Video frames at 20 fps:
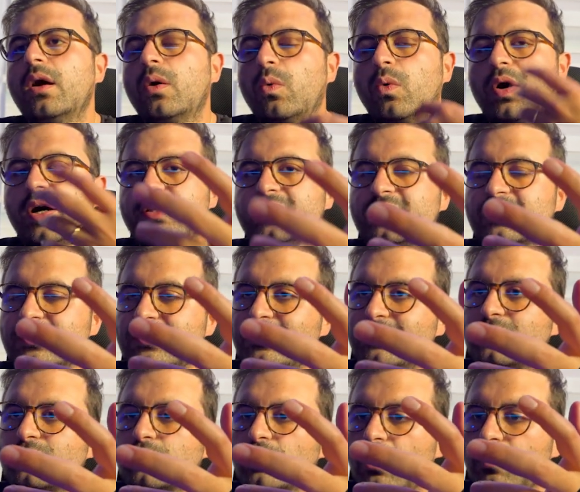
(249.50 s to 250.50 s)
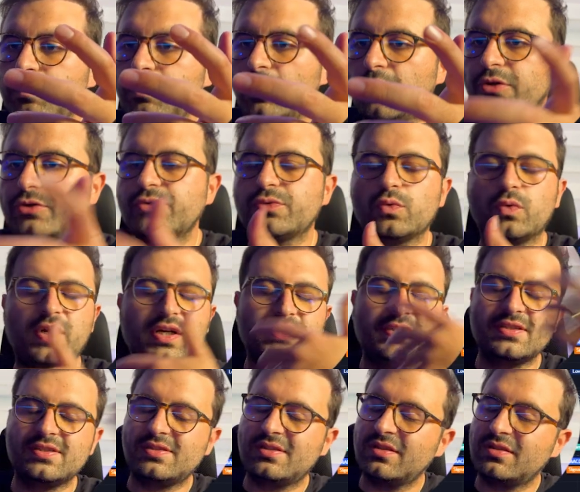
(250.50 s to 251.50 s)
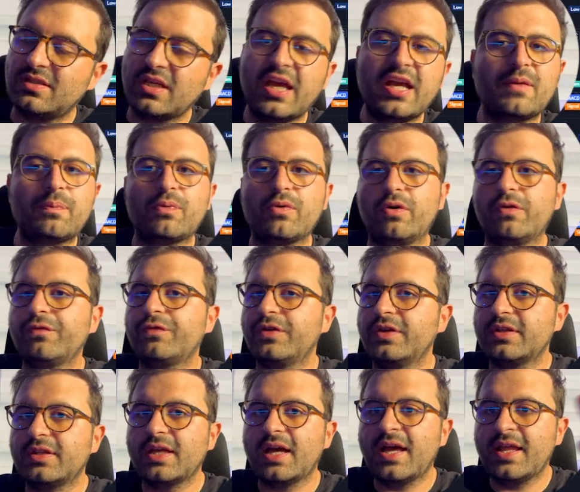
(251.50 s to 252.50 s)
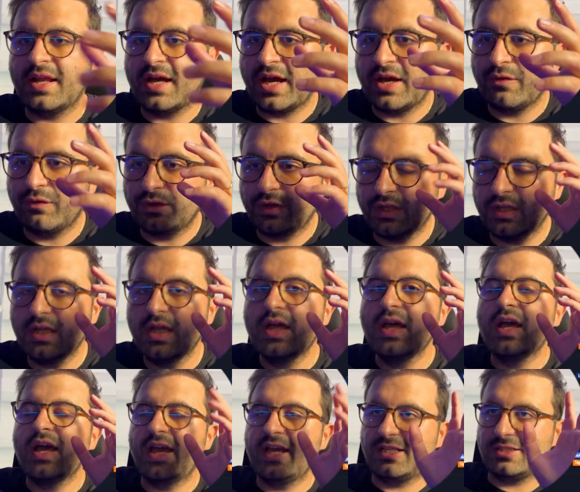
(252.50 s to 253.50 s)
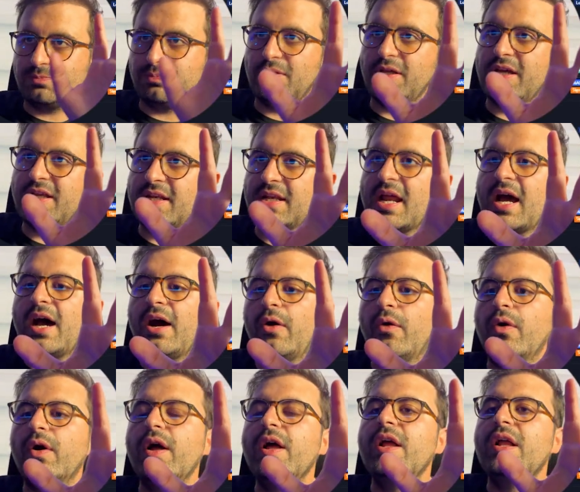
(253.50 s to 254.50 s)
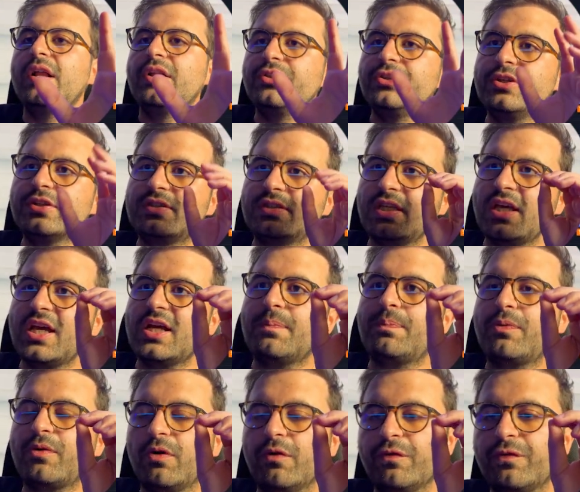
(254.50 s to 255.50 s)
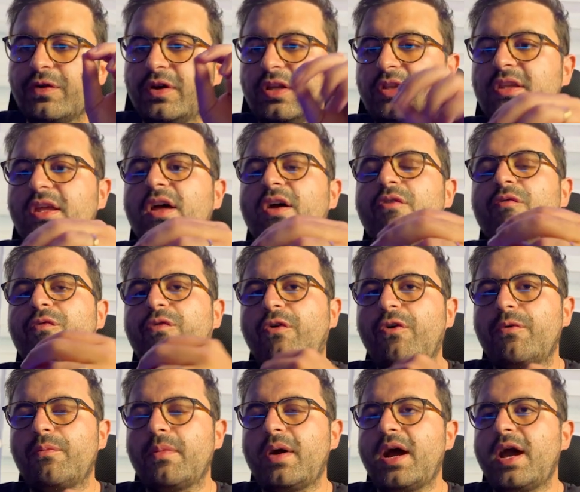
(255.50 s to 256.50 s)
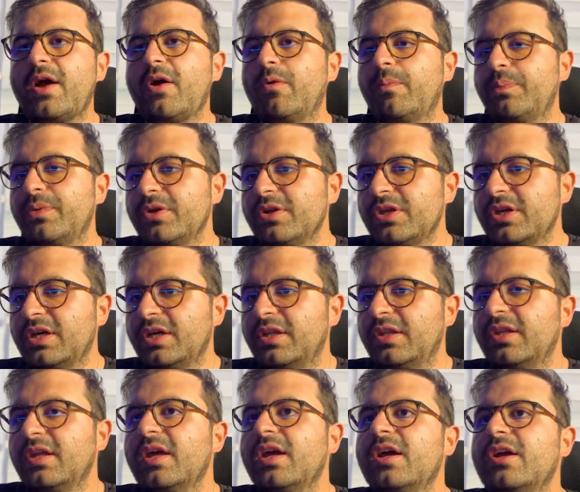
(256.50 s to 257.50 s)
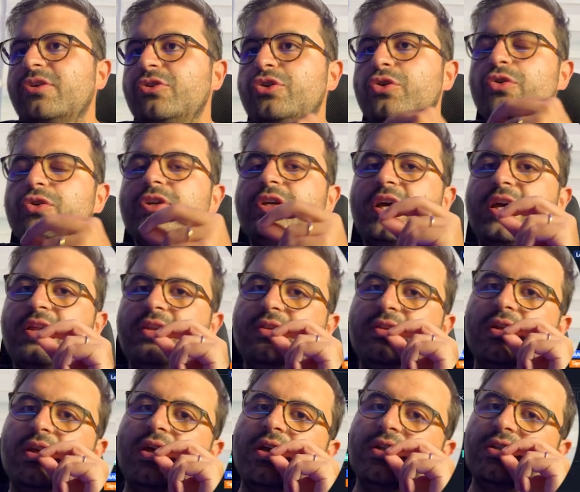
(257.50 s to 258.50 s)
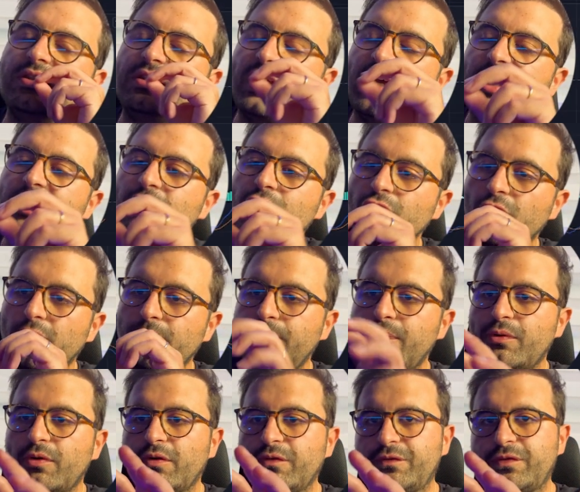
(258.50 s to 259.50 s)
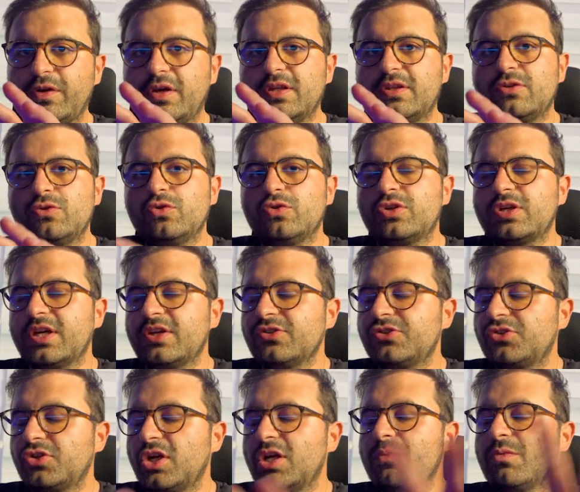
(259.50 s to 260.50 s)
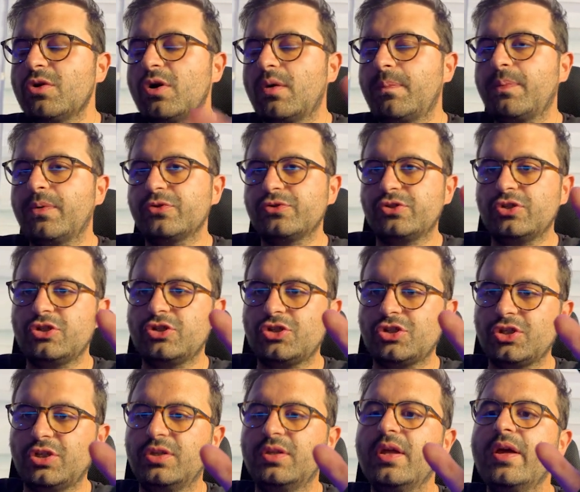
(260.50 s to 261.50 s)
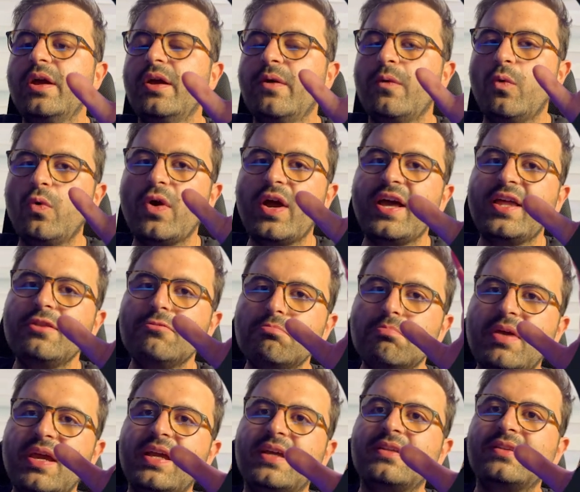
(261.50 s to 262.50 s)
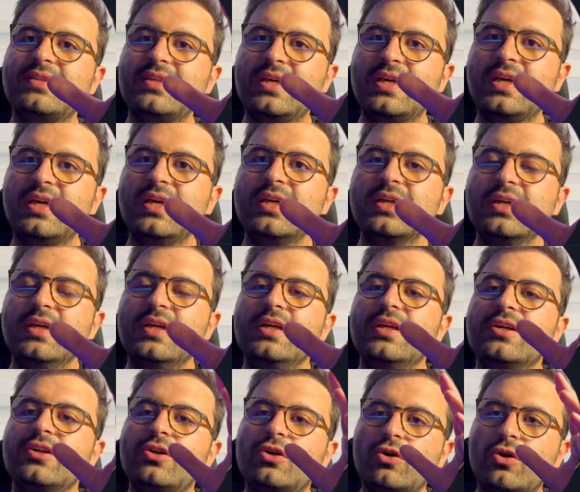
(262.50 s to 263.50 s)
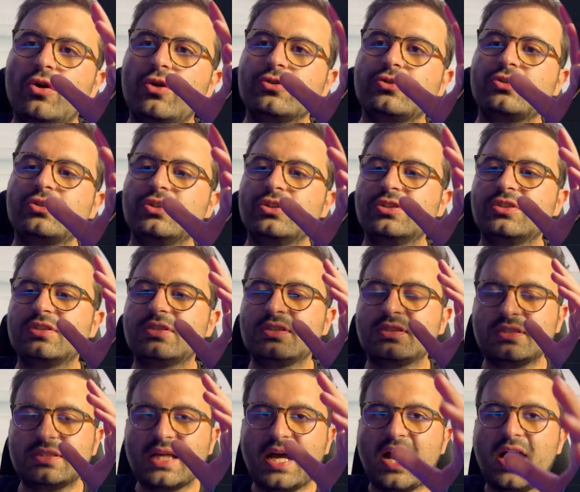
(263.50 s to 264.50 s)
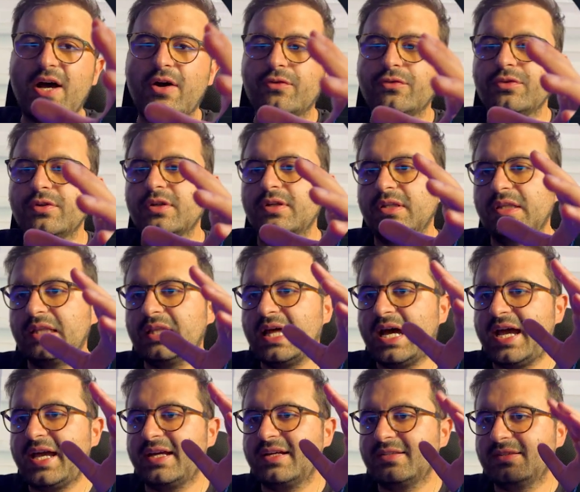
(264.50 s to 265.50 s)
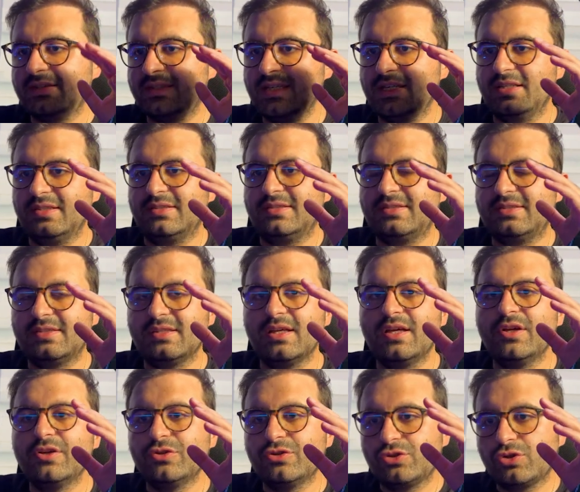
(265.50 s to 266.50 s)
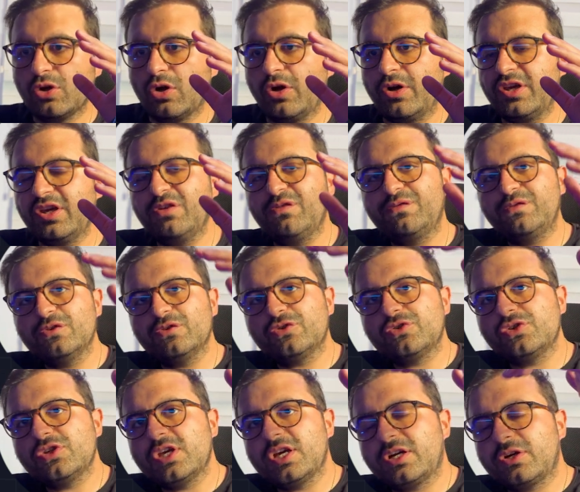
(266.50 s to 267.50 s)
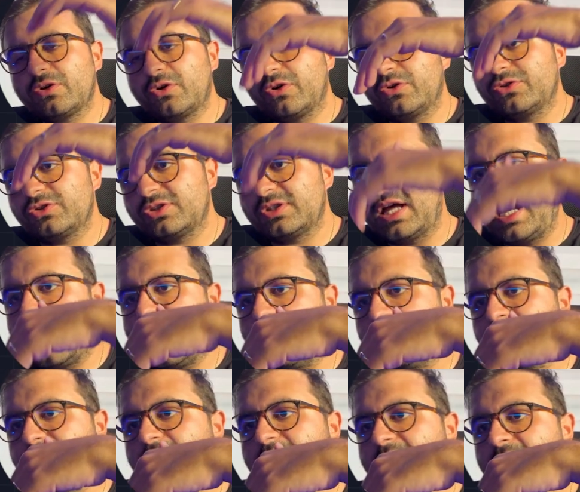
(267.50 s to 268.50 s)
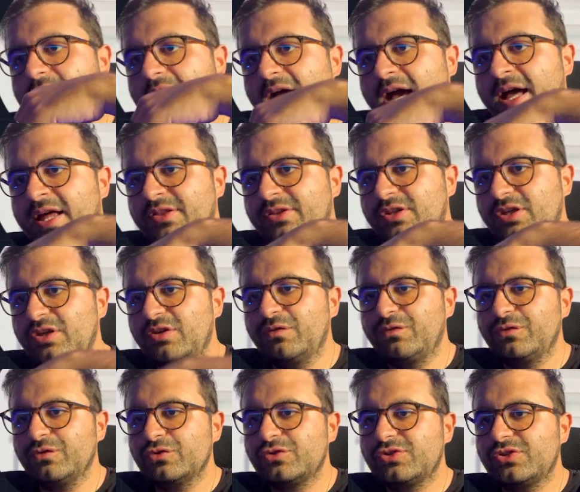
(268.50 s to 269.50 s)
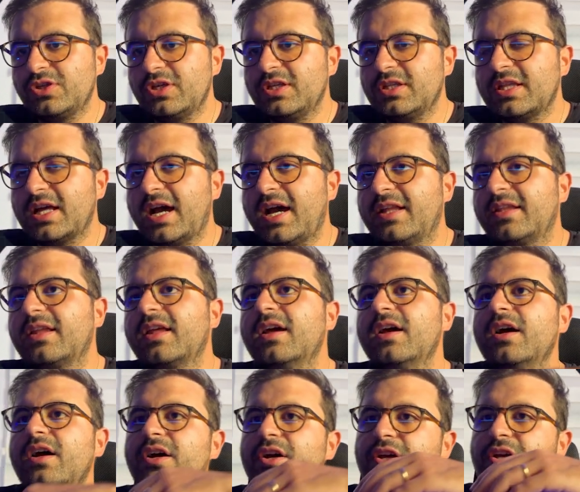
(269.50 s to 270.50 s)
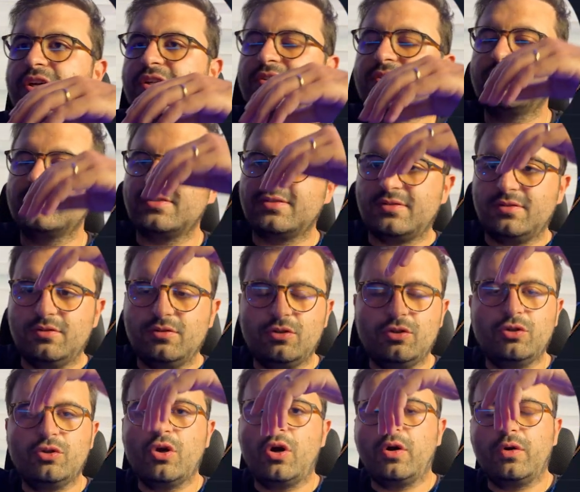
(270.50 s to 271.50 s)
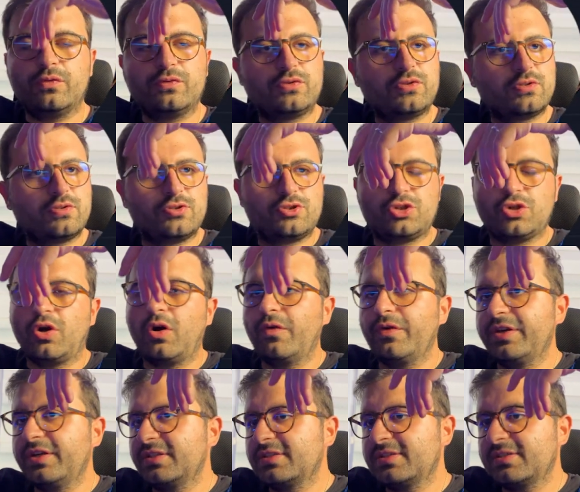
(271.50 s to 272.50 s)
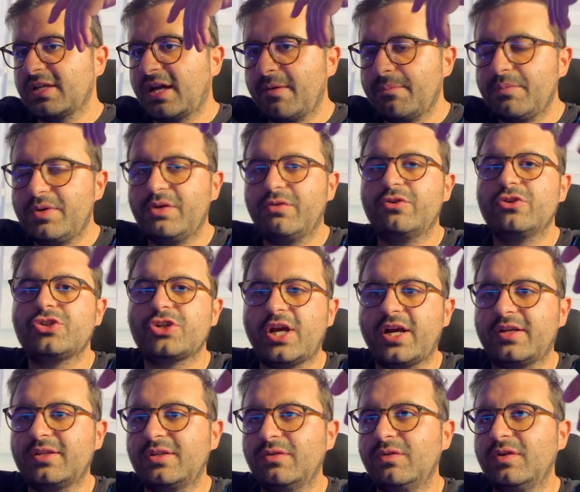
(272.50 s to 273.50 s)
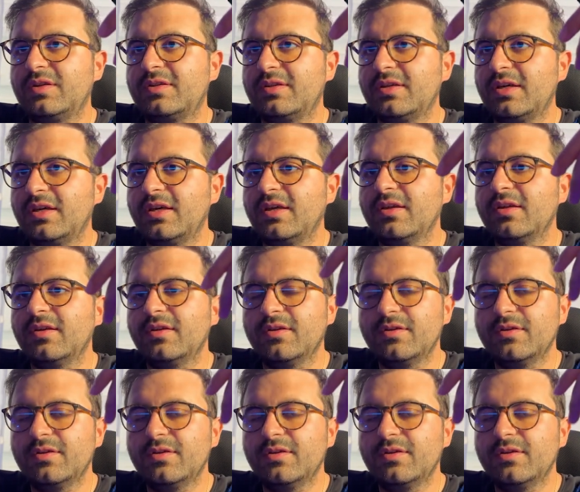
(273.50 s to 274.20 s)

what is the stop loss what is the take profit and i will explain now the take profit for my opinion you can take your profit you can trim your position when MACD crosses down like this so if you see a cross down and if you see that it's you know showing some bearish activity